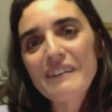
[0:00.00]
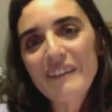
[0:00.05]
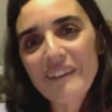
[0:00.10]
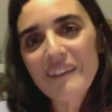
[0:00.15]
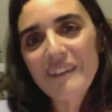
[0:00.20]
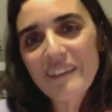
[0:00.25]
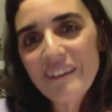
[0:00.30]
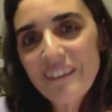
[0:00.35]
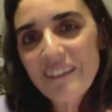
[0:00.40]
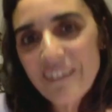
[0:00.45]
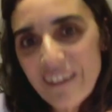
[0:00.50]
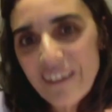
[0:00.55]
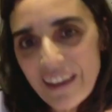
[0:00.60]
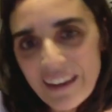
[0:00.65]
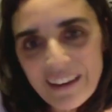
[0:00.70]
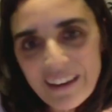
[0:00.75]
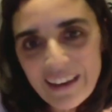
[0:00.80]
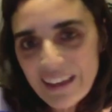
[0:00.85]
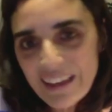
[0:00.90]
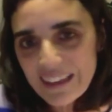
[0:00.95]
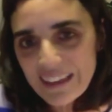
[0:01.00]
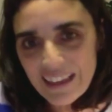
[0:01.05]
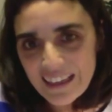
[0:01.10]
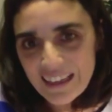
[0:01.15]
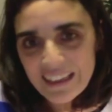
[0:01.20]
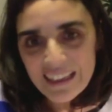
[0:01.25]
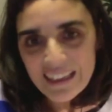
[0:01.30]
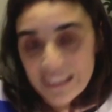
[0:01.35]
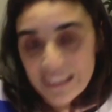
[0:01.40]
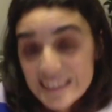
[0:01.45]
And
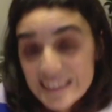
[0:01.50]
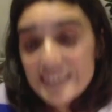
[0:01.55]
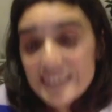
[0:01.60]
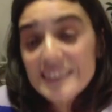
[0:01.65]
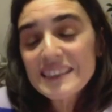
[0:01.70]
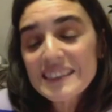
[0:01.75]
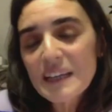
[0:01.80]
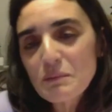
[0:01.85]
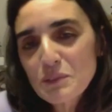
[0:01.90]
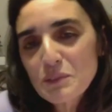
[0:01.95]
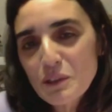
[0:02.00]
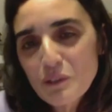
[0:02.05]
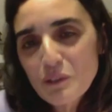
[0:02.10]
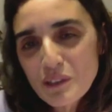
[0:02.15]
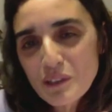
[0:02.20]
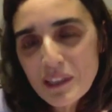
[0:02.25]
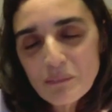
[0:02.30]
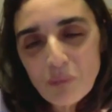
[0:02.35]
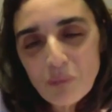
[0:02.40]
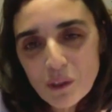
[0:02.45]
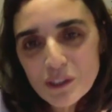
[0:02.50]
it is absolutely